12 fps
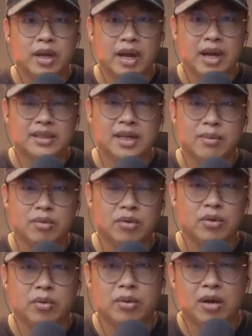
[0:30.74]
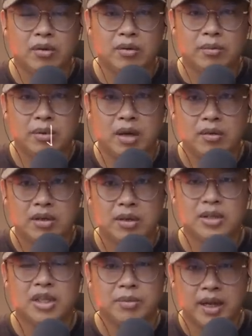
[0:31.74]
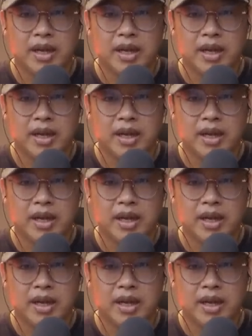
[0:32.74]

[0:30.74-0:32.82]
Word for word: Asaimu, through Block, Plouti, Shimbian